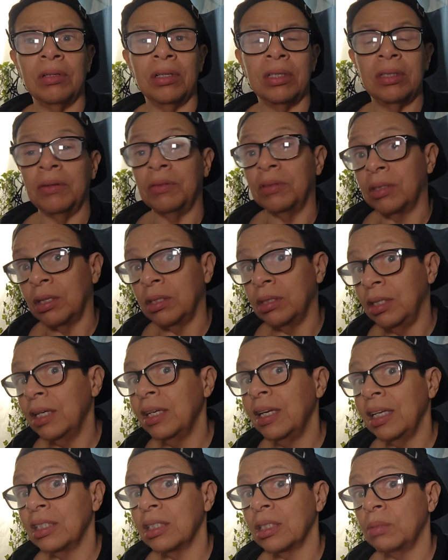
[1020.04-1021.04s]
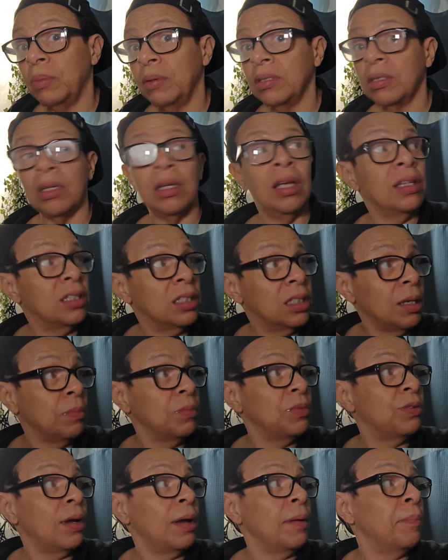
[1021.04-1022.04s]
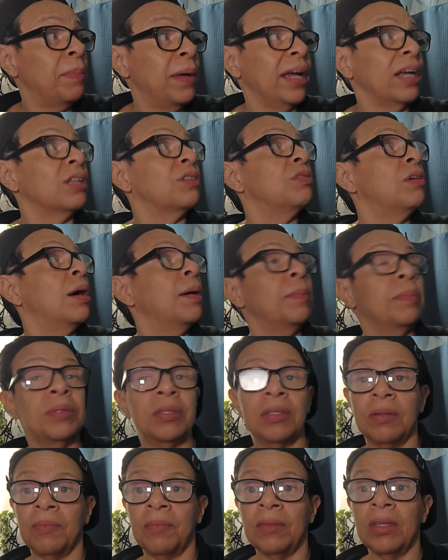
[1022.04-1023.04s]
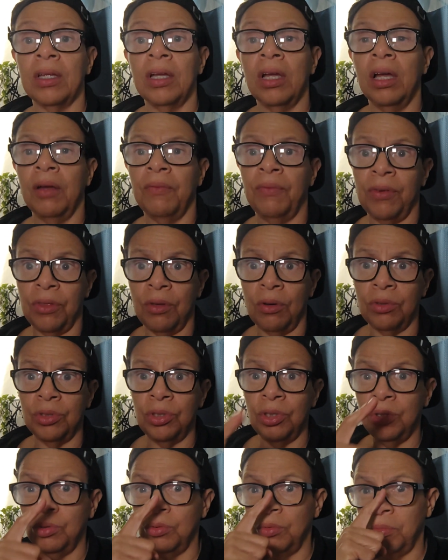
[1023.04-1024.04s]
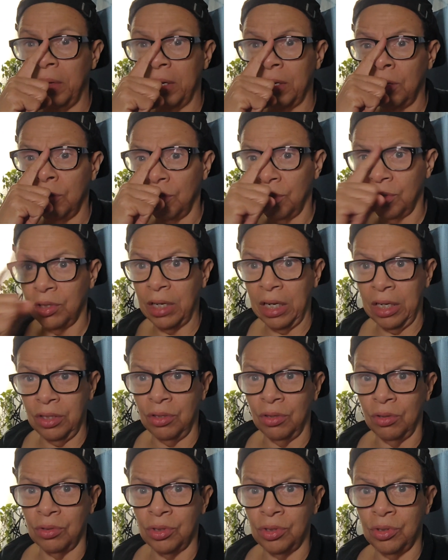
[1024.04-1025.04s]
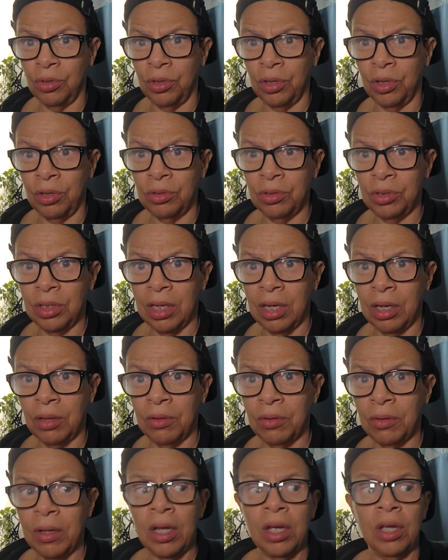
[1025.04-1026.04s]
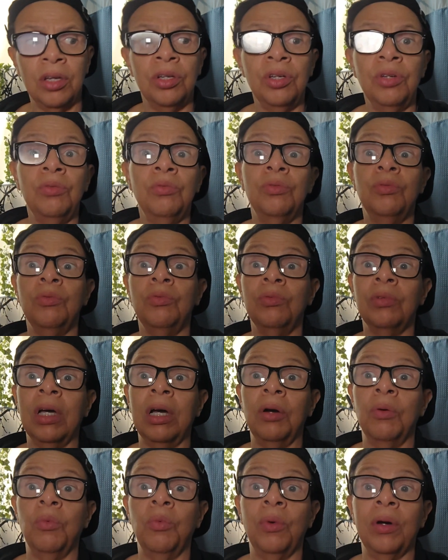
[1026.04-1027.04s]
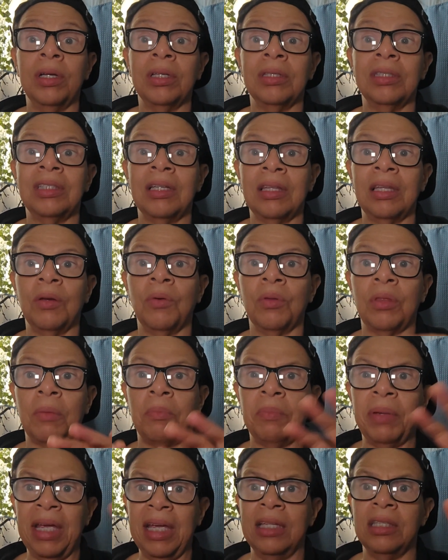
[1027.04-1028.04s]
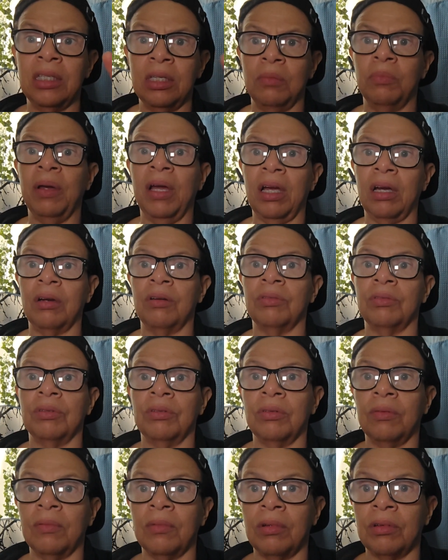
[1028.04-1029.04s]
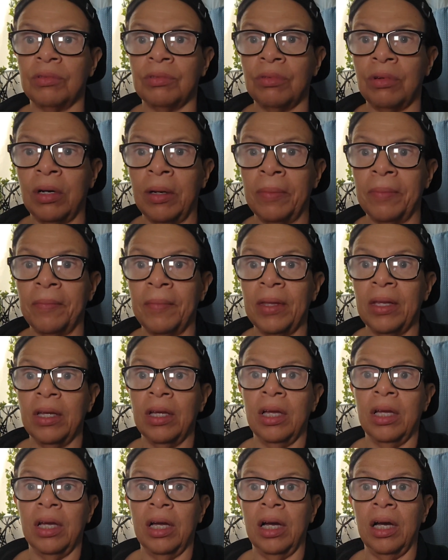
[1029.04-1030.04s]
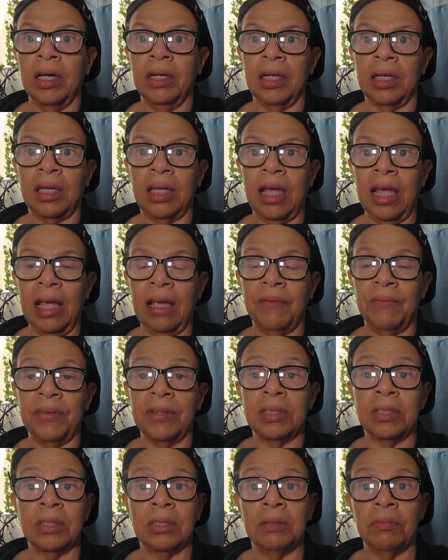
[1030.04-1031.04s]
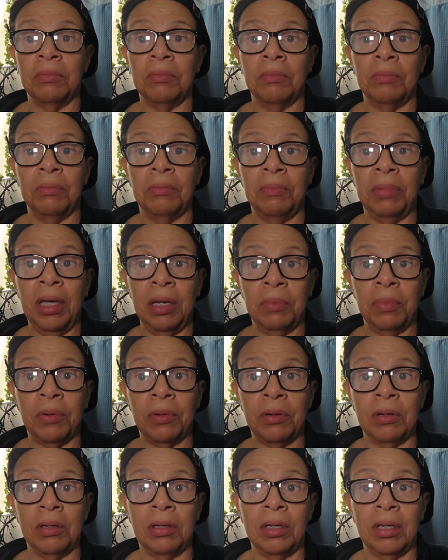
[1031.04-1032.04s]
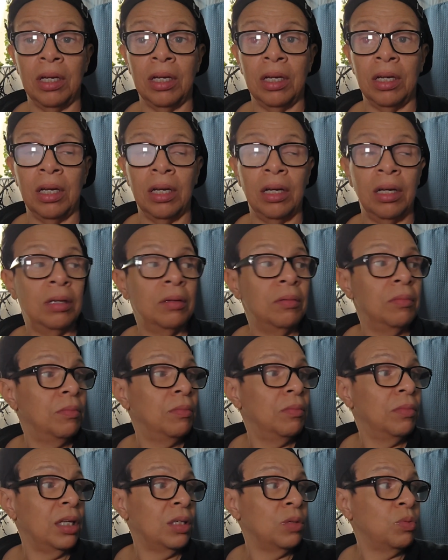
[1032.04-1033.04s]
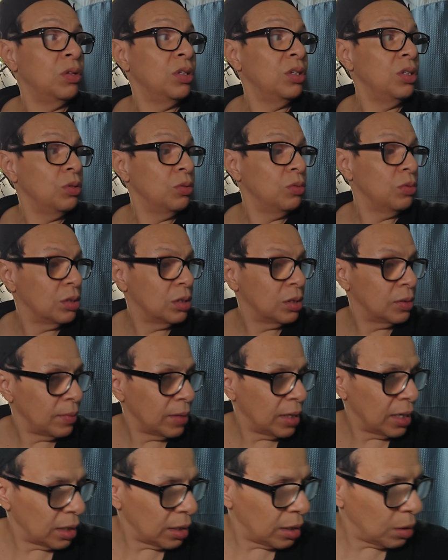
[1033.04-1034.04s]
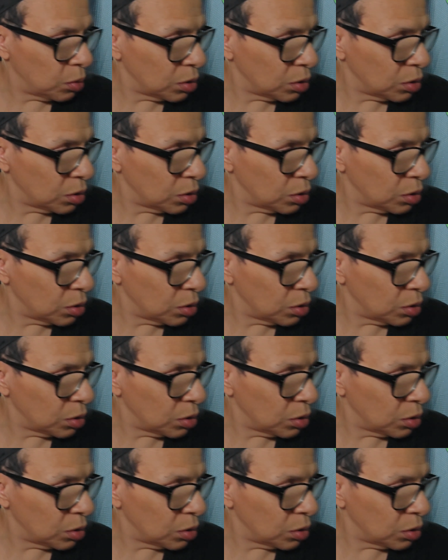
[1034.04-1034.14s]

and all this stuff, because it gets expensive. And some backdrops, for those of you getting your own studios together, you do not want something with a painted backdrop on a canvas paper. That's what I use. I